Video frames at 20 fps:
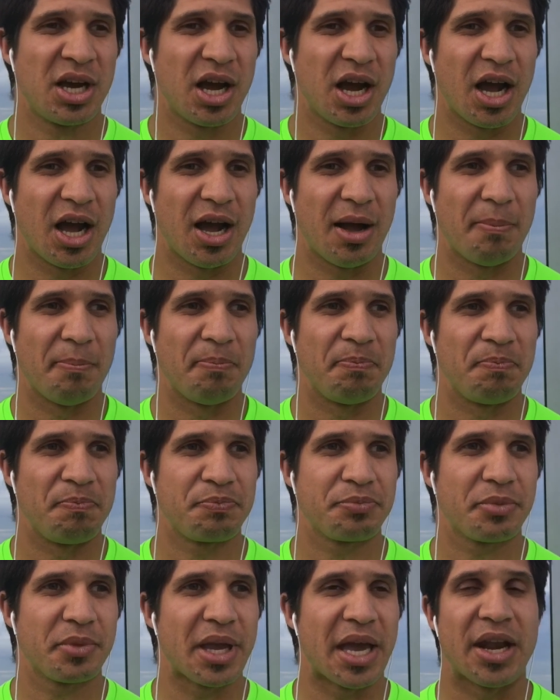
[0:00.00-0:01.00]

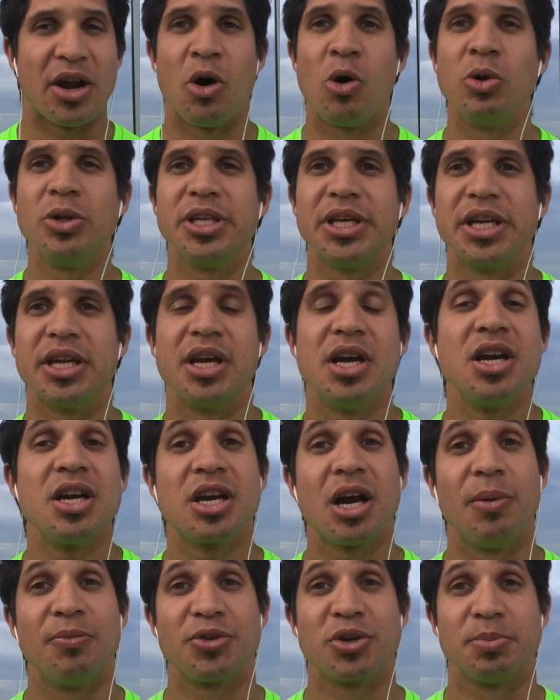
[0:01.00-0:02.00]
and hold it
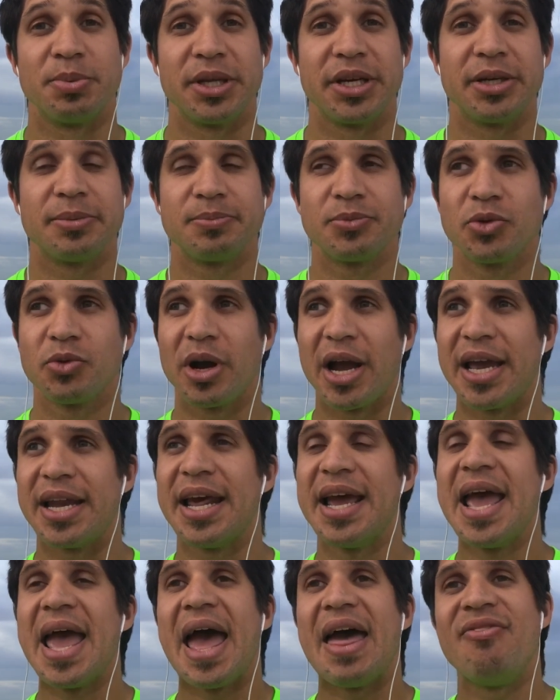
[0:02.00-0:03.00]
comfortably, right?
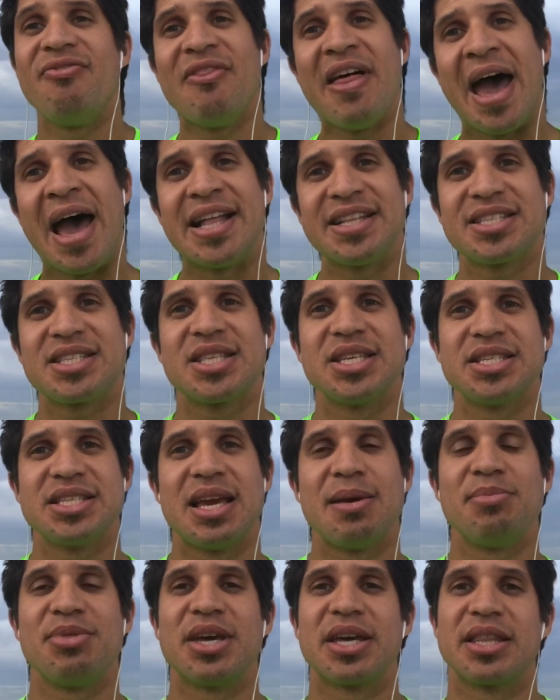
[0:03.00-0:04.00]
And that's the
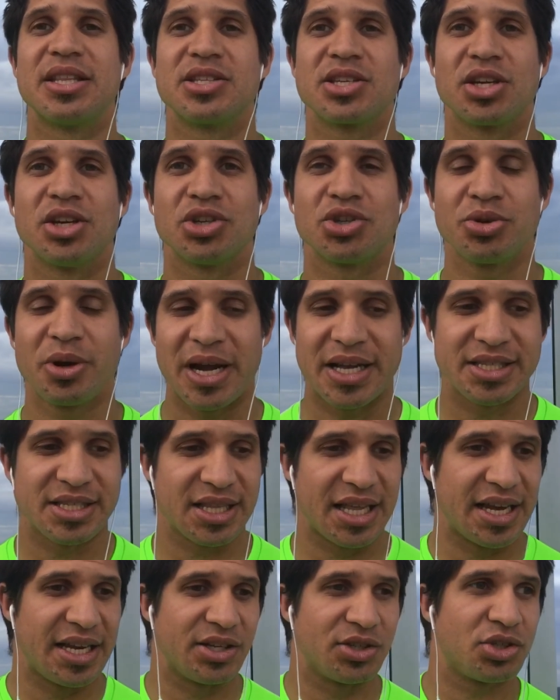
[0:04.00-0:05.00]
same thing that's going to
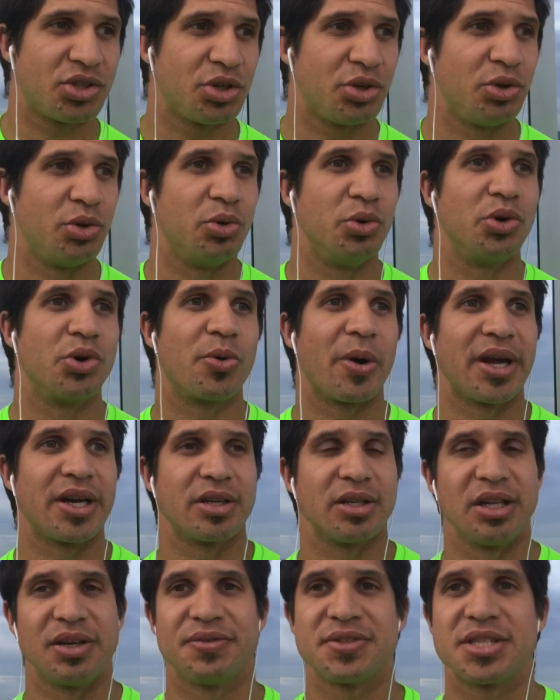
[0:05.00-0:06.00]
translate to
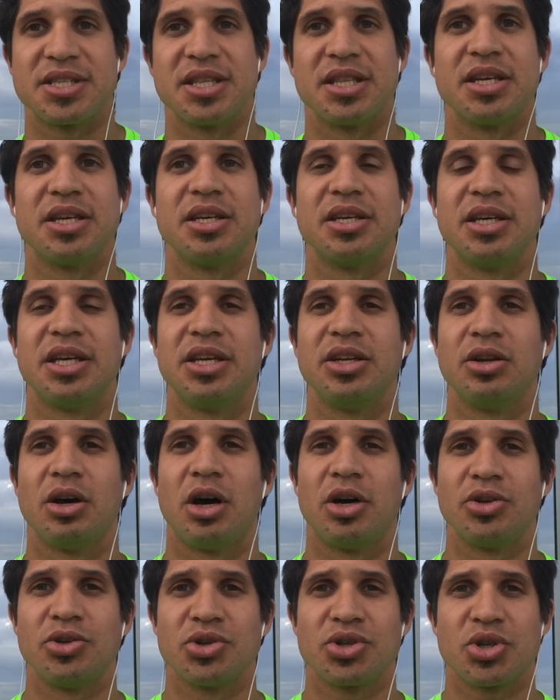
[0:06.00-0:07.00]
greater lifts
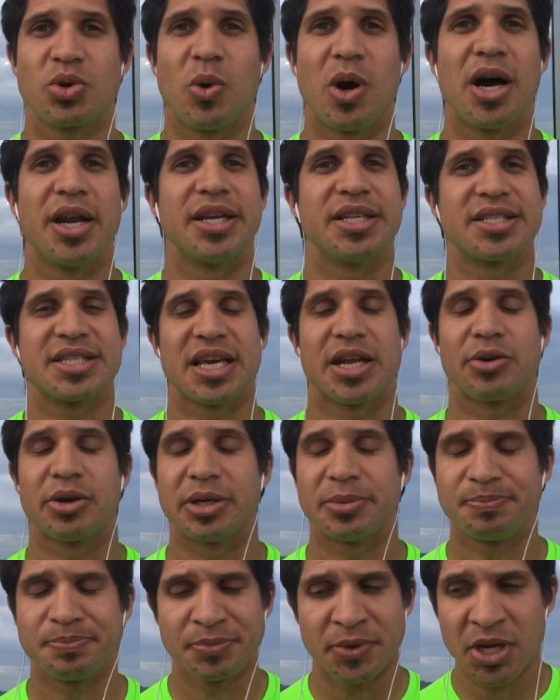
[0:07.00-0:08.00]
on your squat,
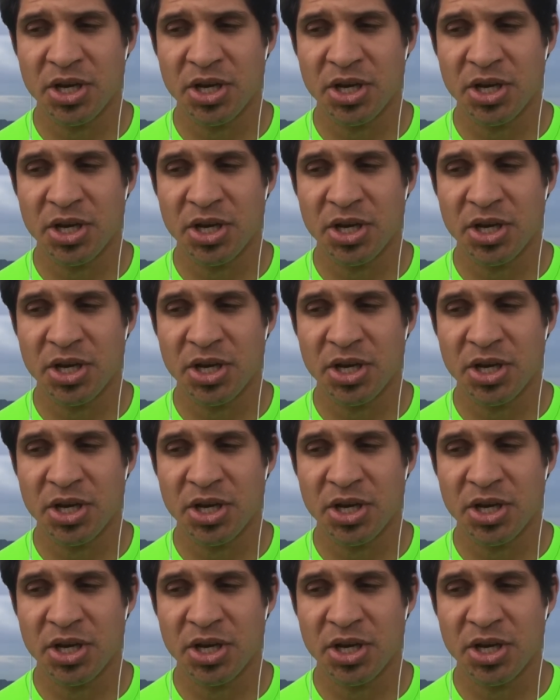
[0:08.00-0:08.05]
etc.